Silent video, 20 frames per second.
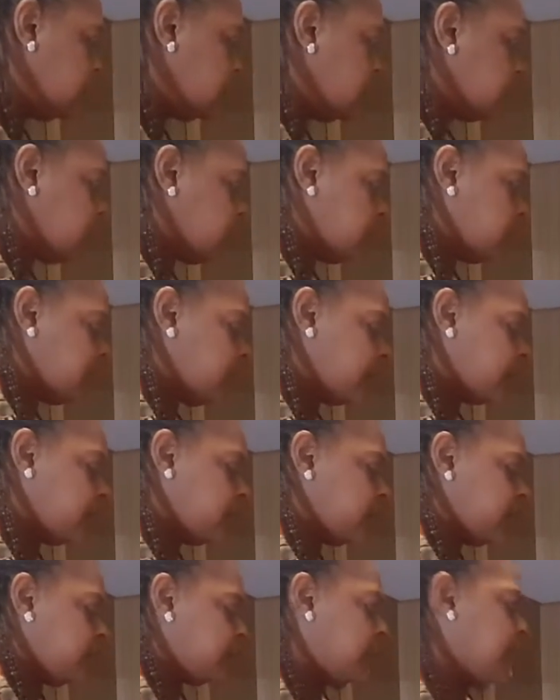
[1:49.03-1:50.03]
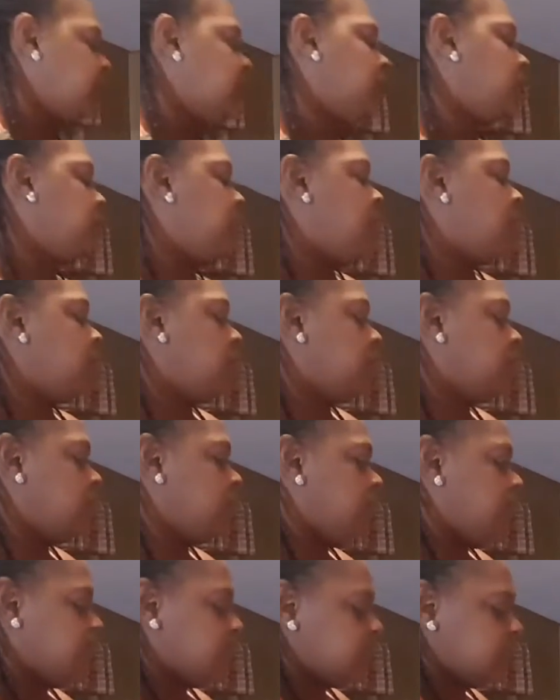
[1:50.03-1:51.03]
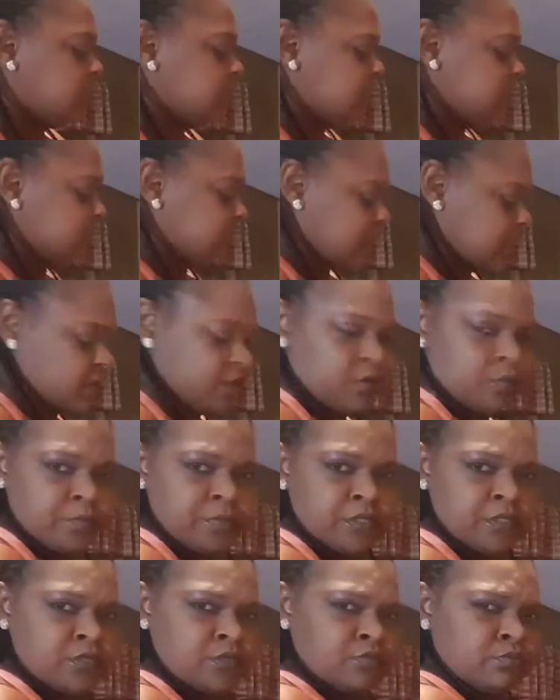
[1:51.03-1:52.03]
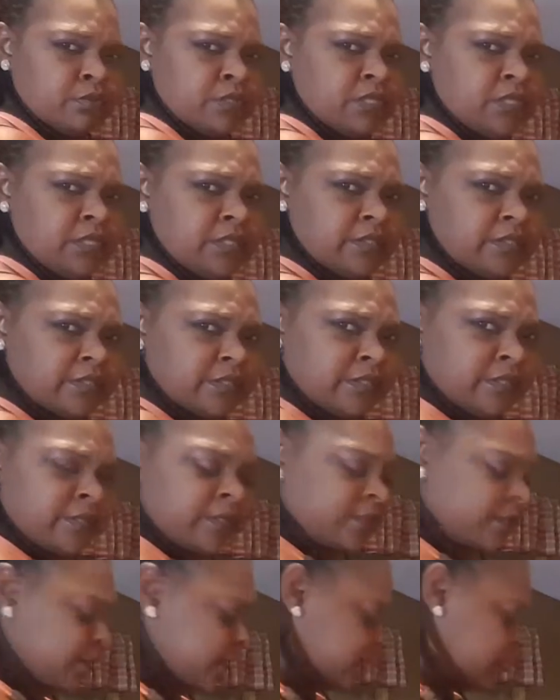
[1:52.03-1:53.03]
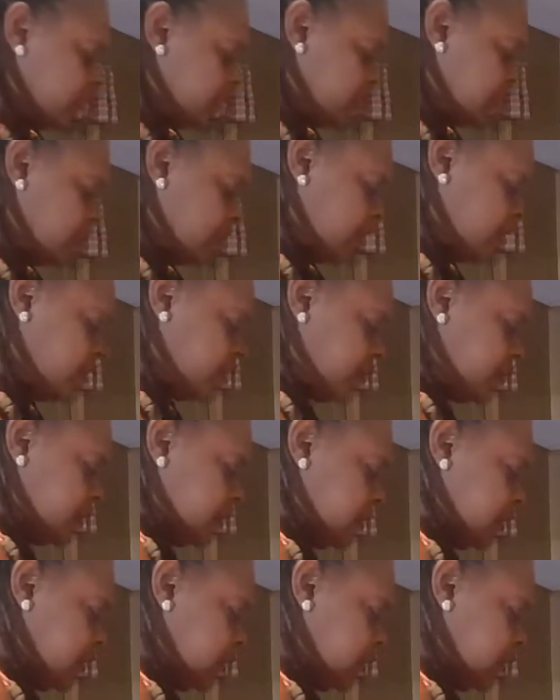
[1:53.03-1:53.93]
it looked good. I know they about to probably go out of season. I hope it's sweet, I hope it